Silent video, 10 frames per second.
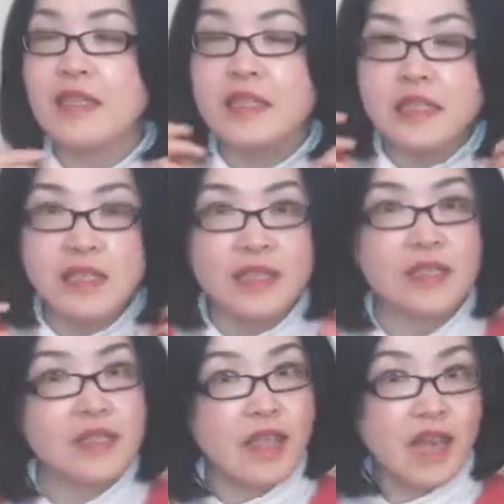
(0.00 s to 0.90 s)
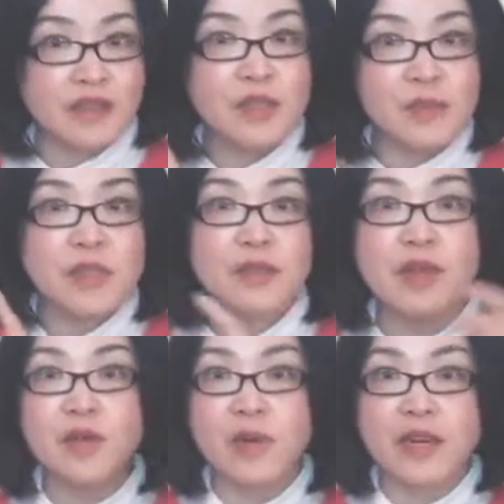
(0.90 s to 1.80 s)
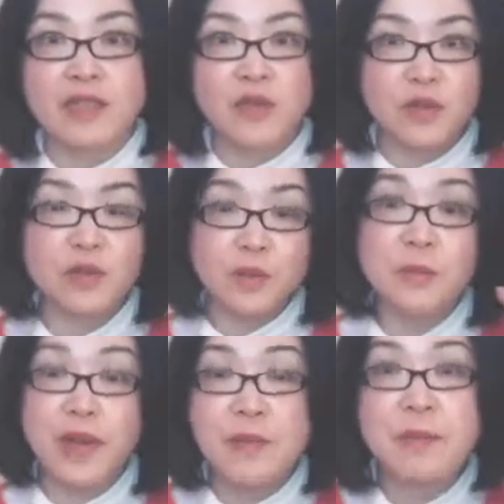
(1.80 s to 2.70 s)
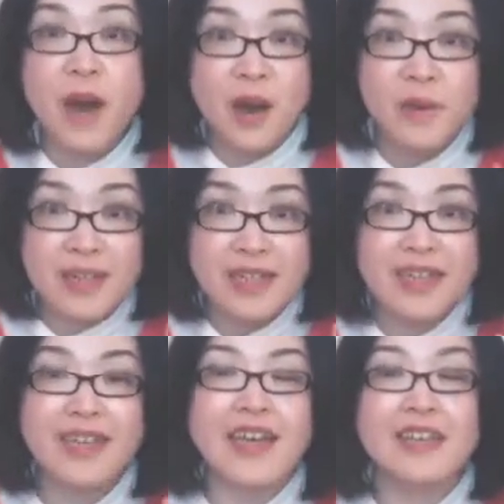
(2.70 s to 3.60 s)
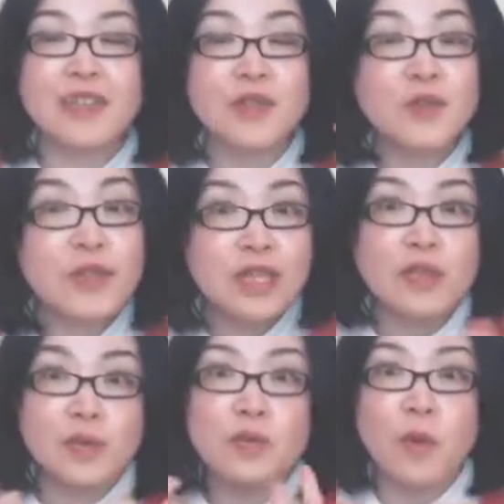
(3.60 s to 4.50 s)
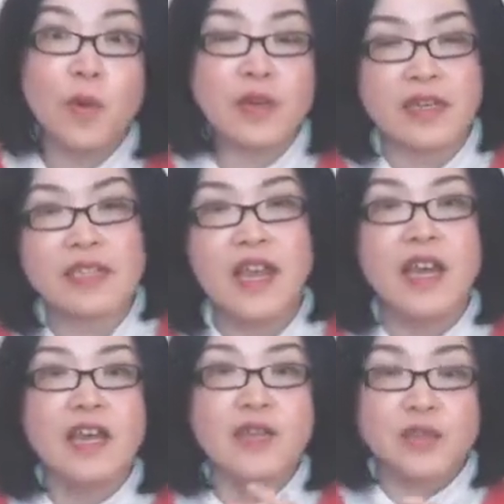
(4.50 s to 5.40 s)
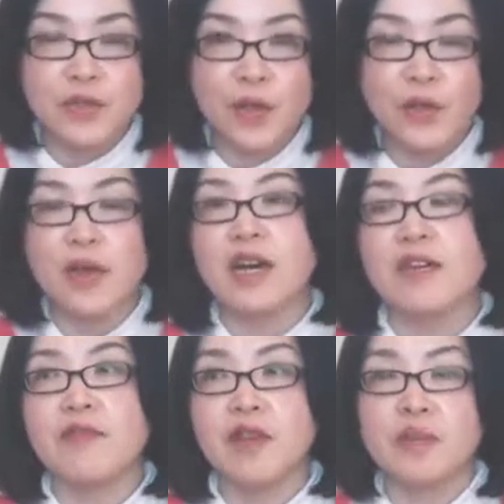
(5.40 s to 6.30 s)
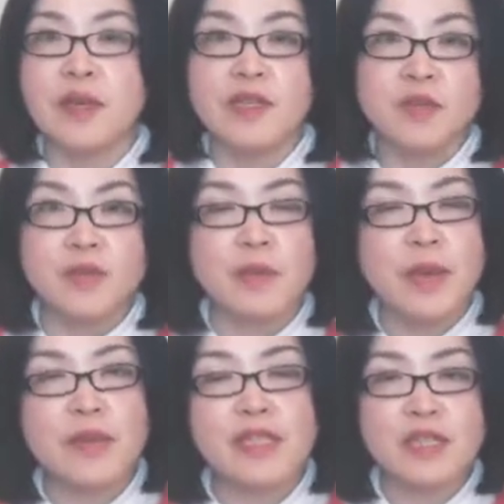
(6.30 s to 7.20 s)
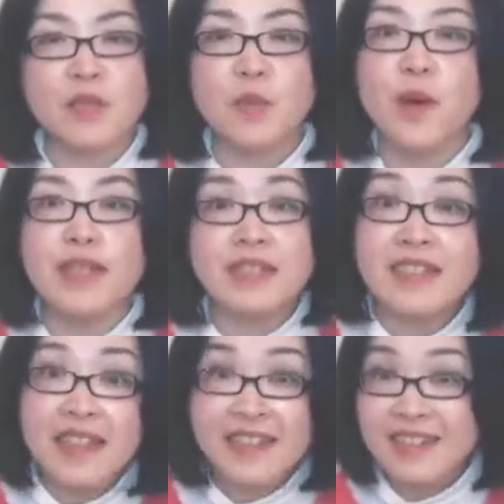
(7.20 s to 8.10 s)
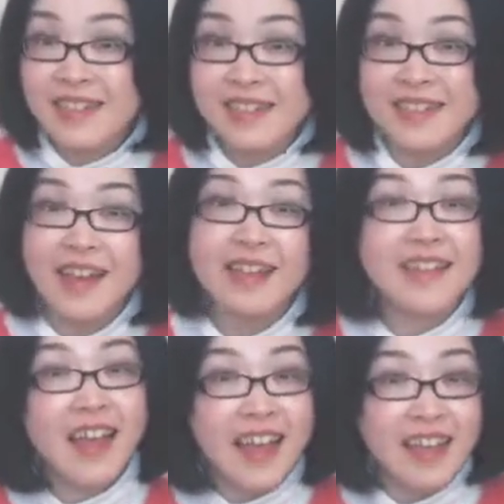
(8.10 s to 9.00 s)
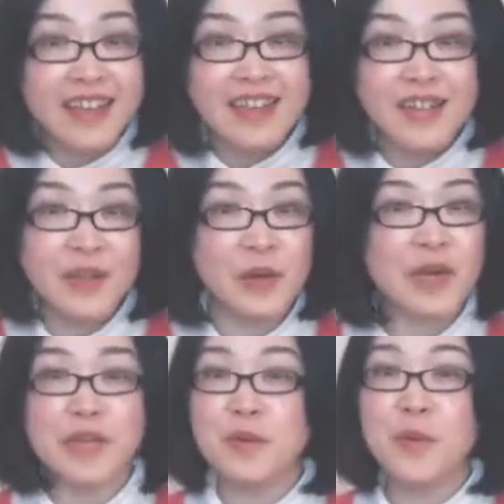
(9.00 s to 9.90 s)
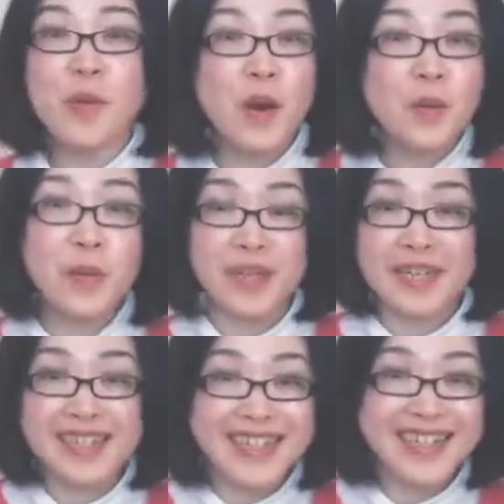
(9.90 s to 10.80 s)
this activity requires lots of brain power and you need to focus. So I recommend you maybe just one sentence a day or even one word,